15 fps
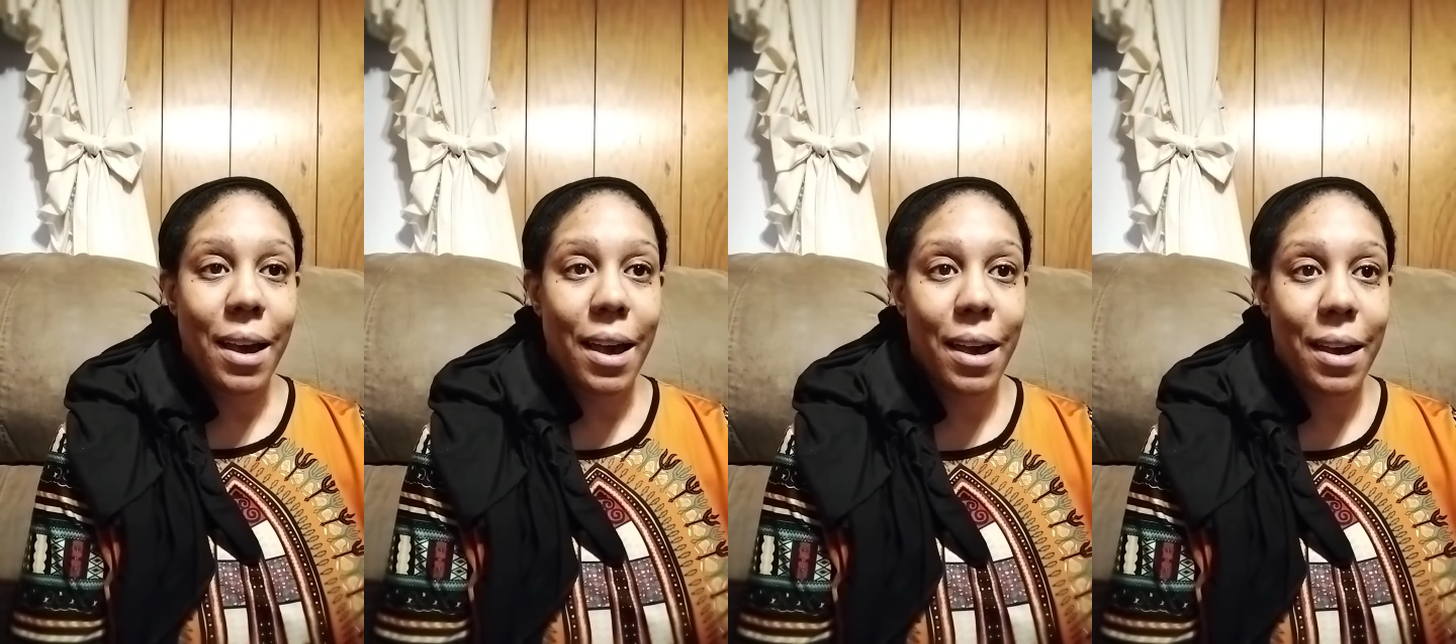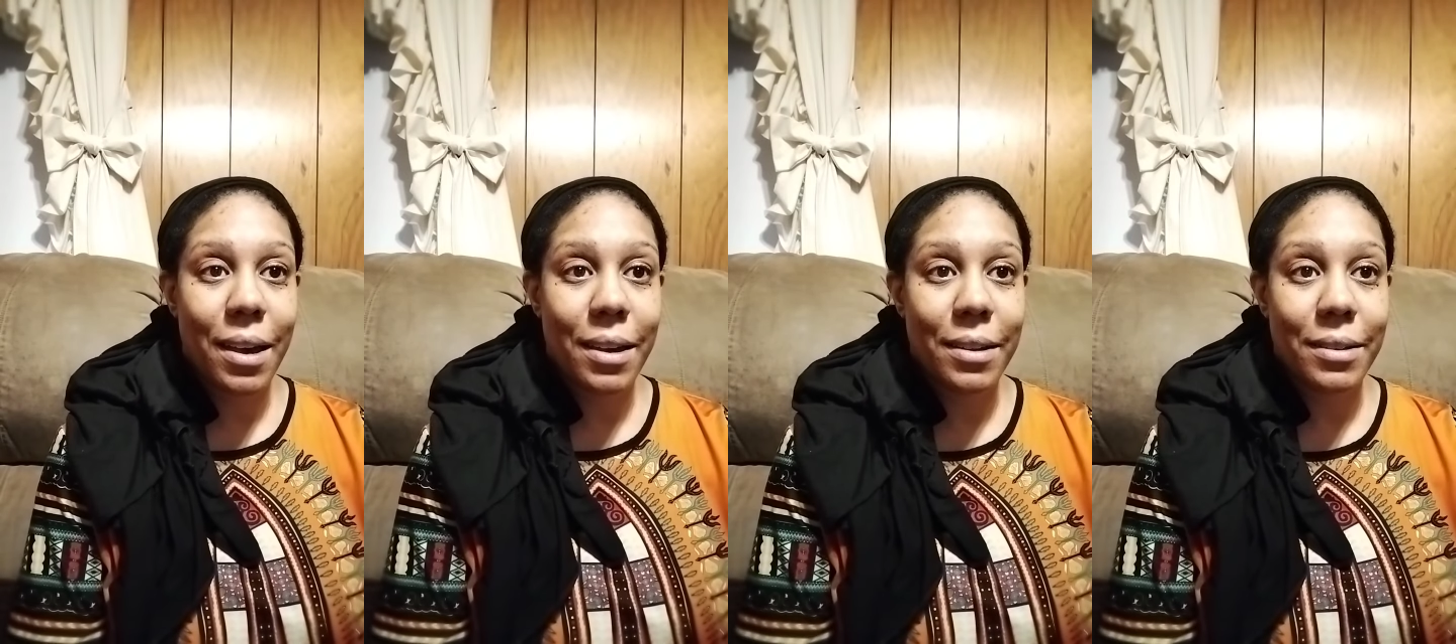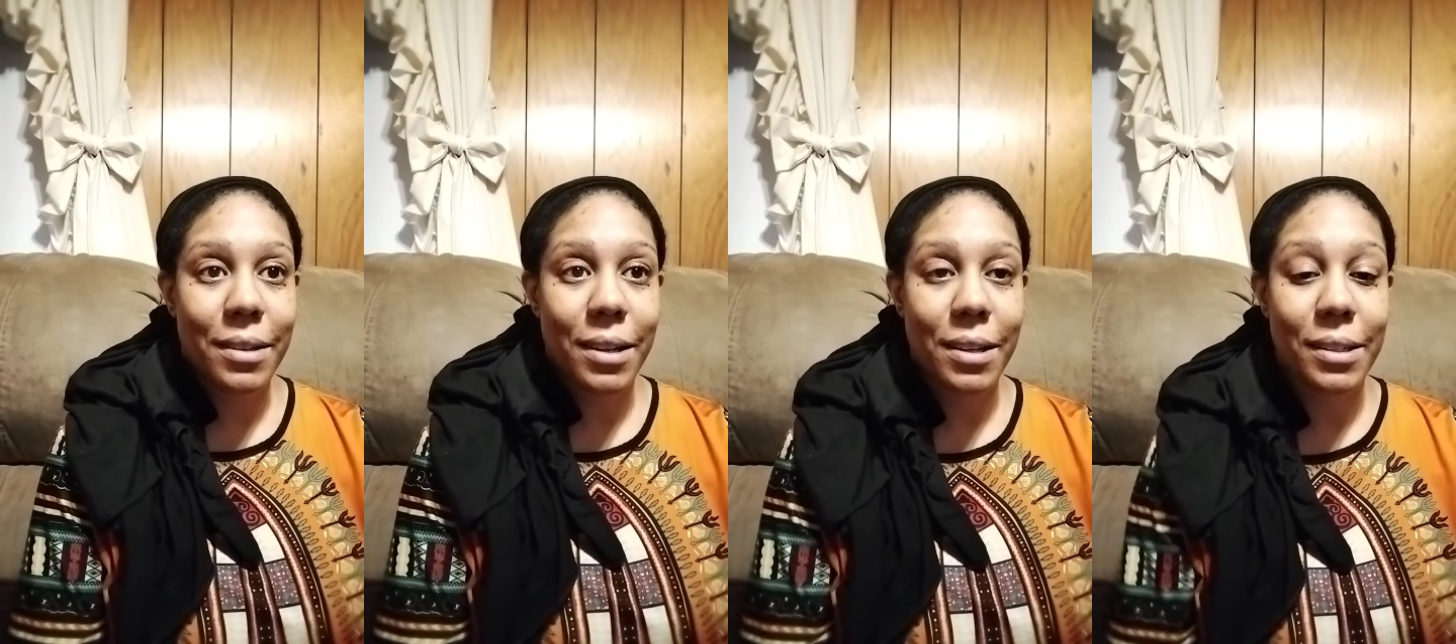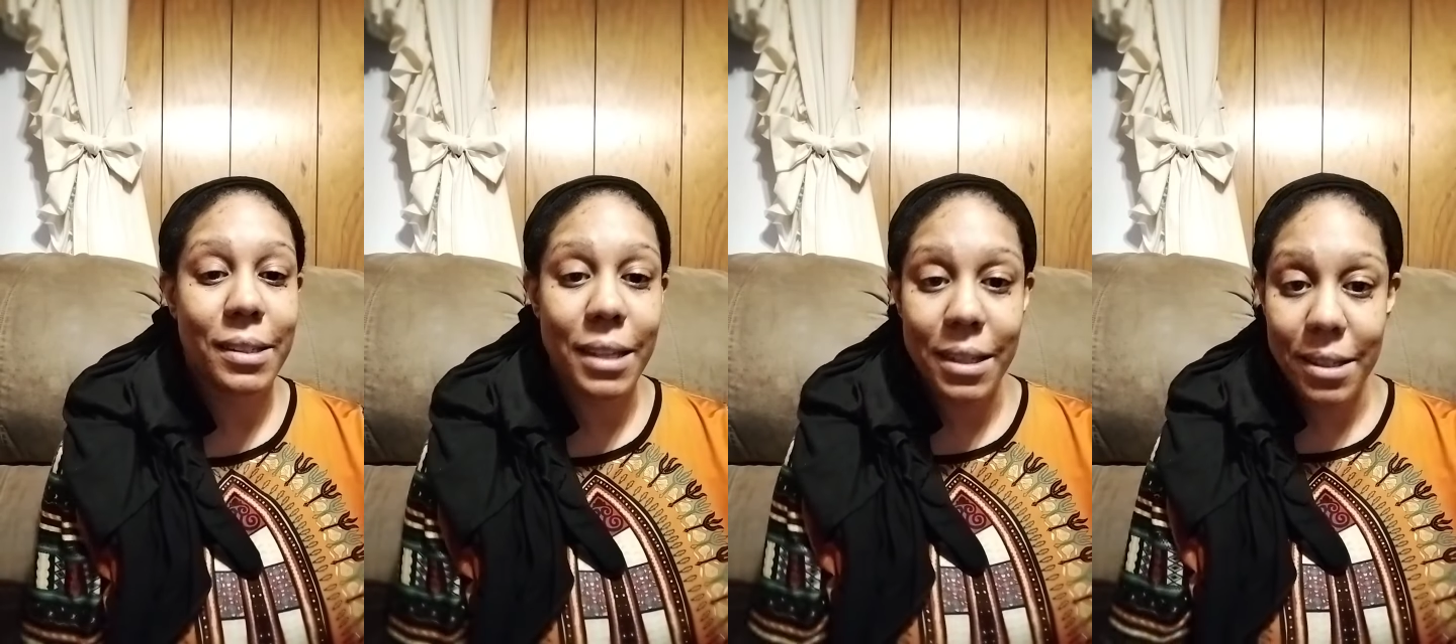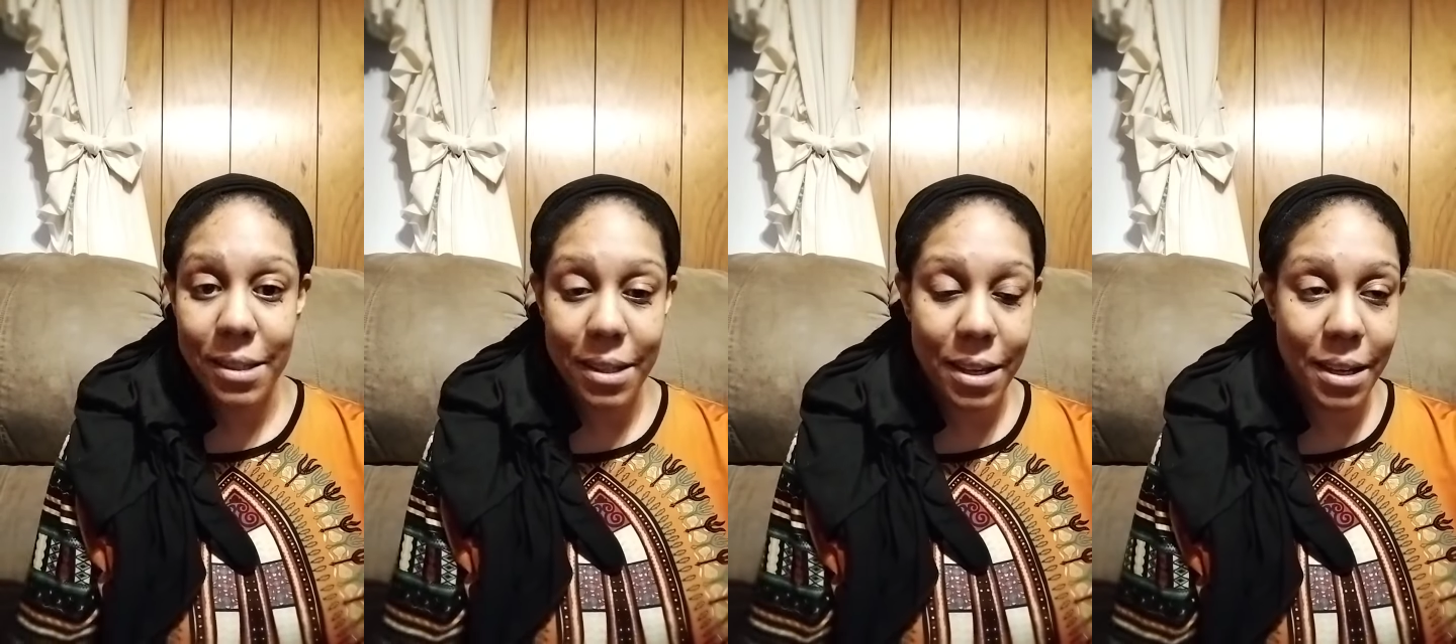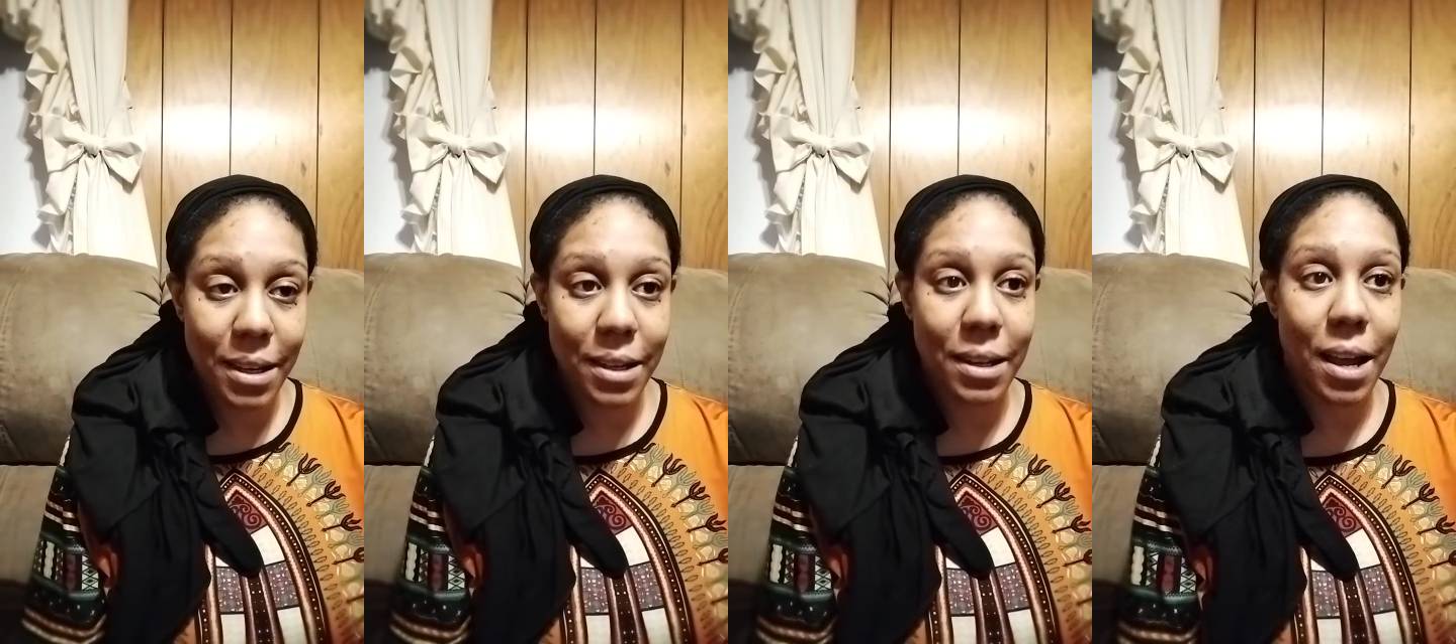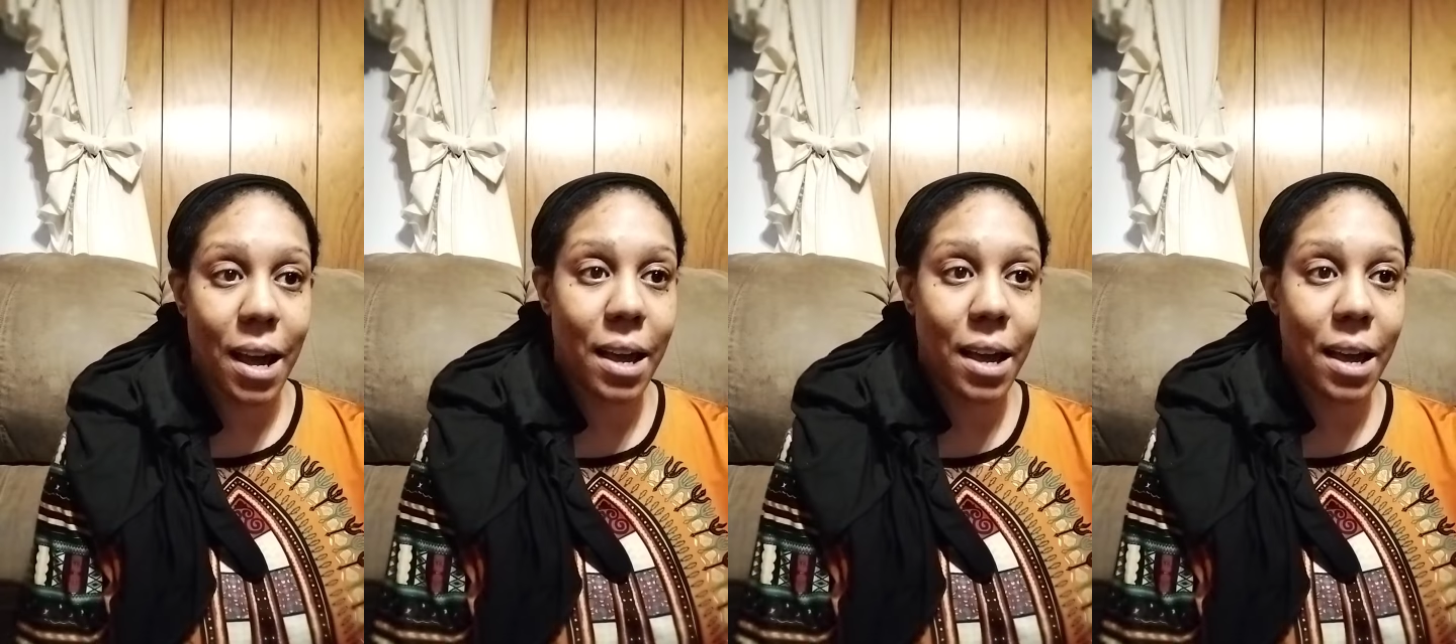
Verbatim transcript: and since then,